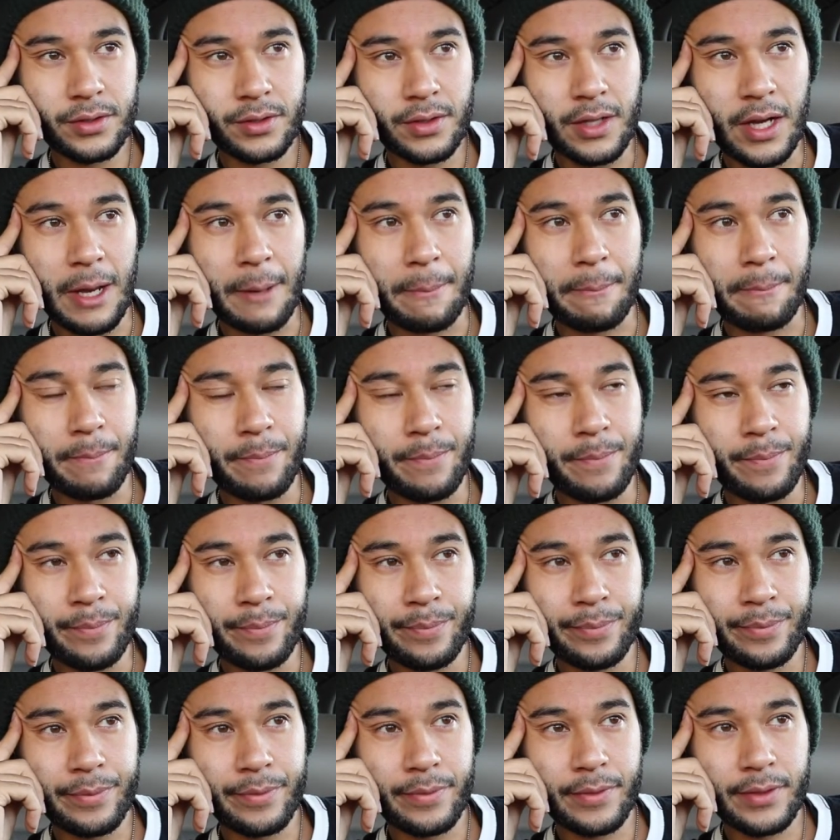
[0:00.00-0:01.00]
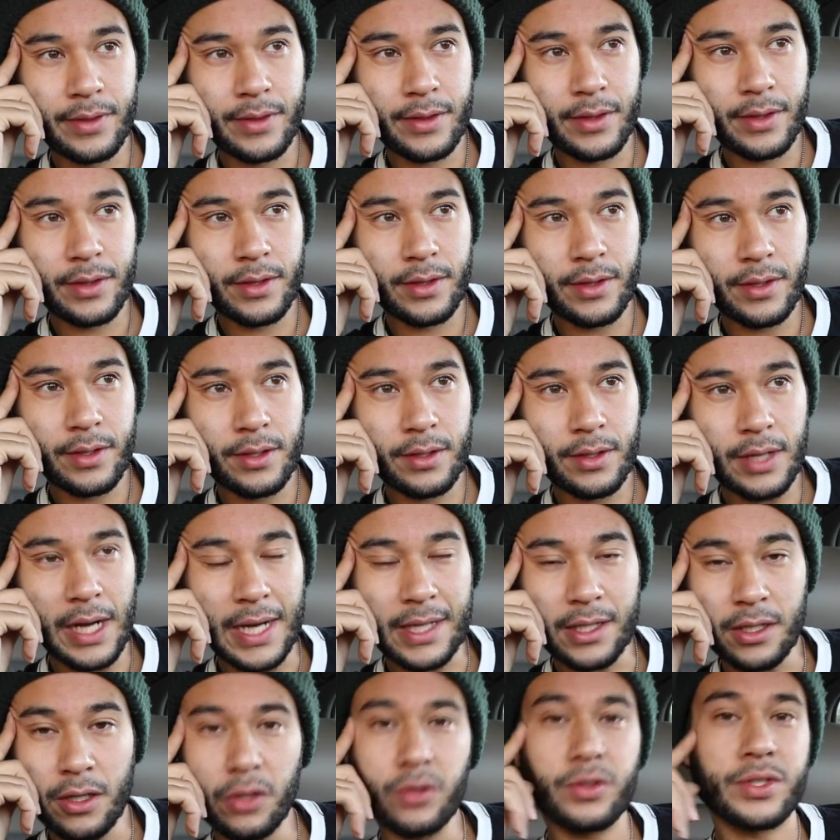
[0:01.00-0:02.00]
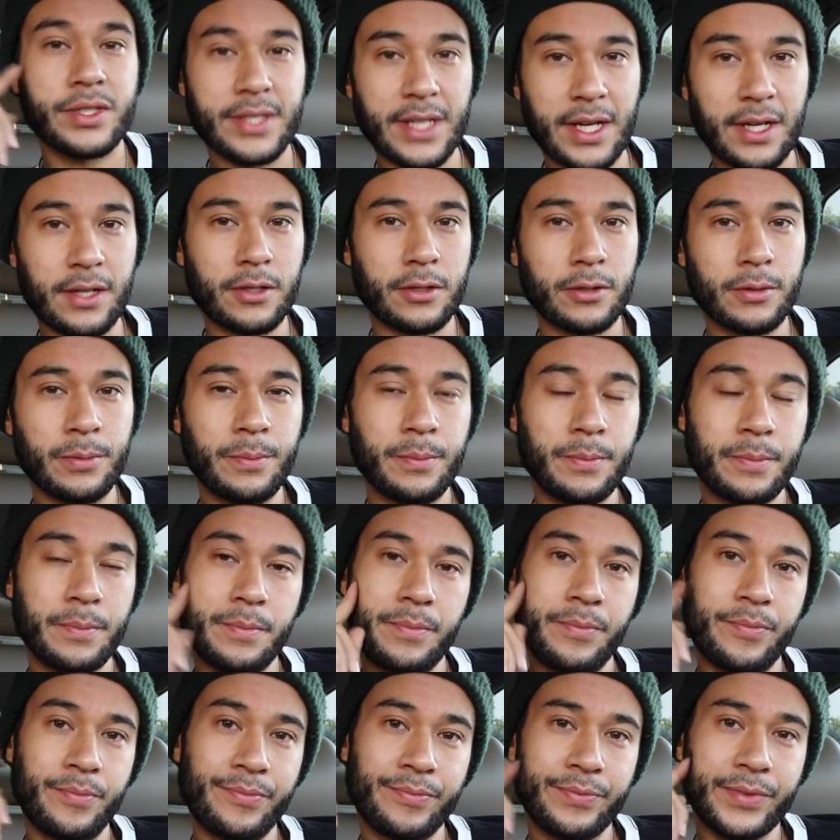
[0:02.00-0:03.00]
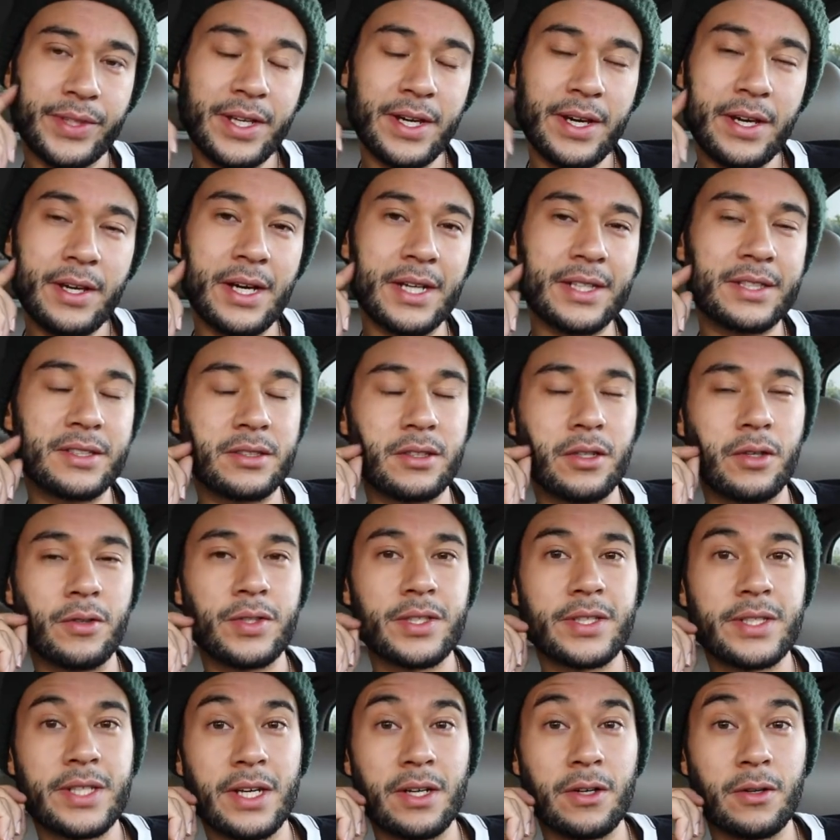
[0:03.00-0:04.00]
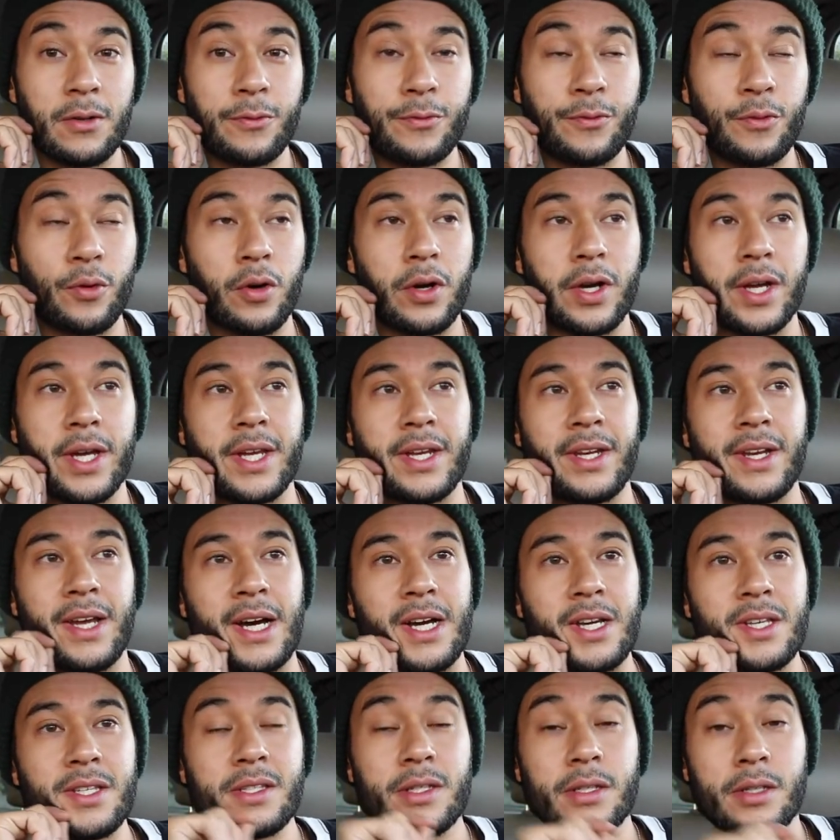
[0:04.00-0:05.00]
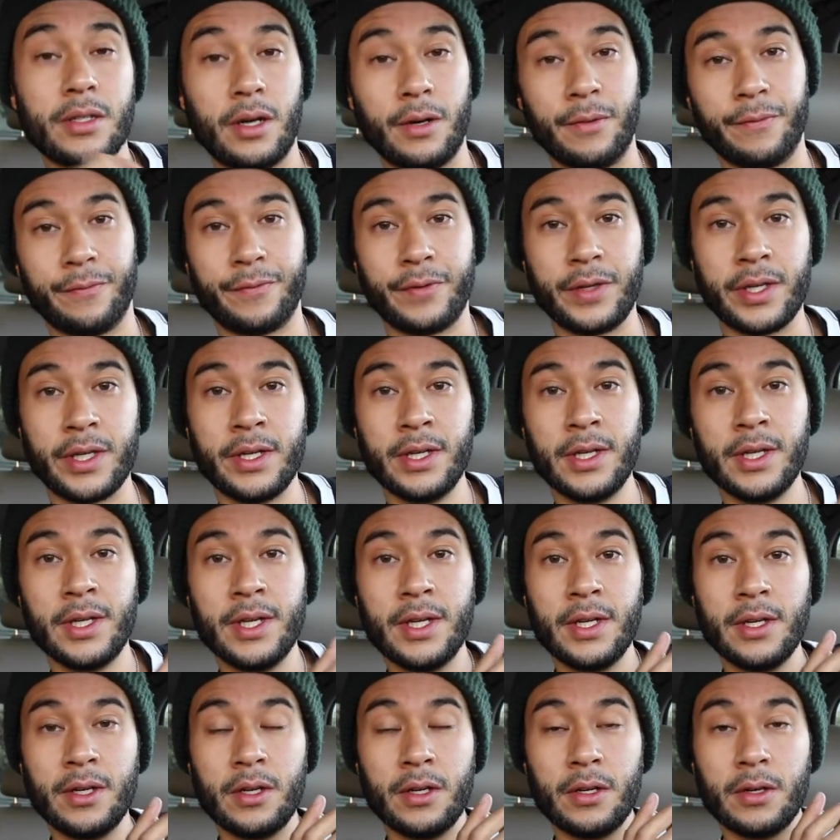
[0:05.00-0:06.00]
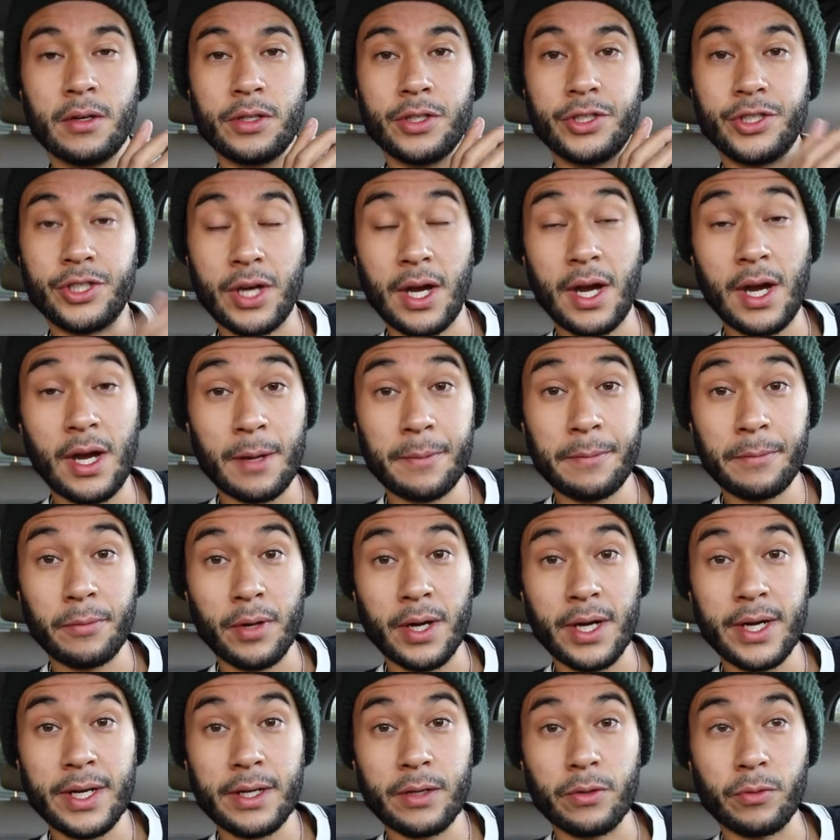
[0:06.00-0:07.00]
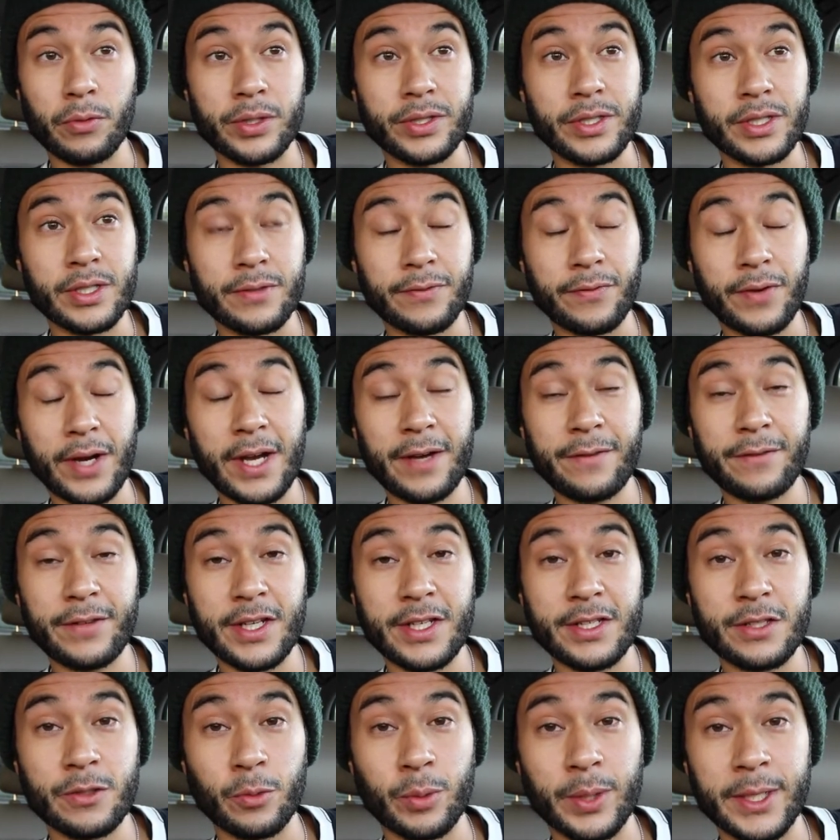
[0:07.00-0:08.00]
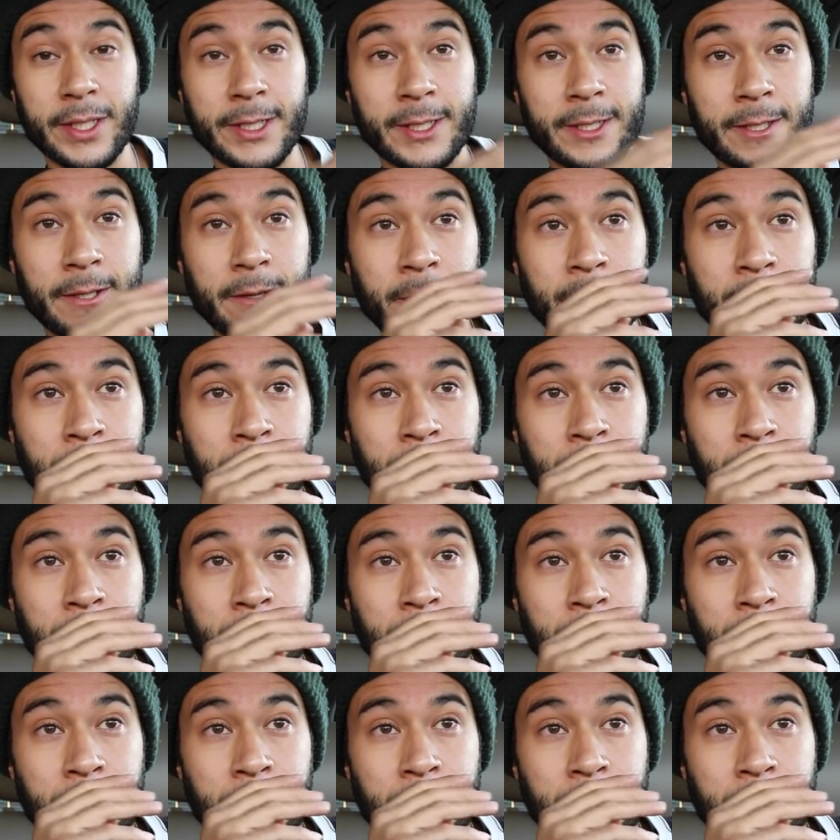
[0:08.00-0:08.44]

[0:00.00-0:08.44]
I go settle, okay? I can go settle for a nice, comfy job, right, which is 5 days a week,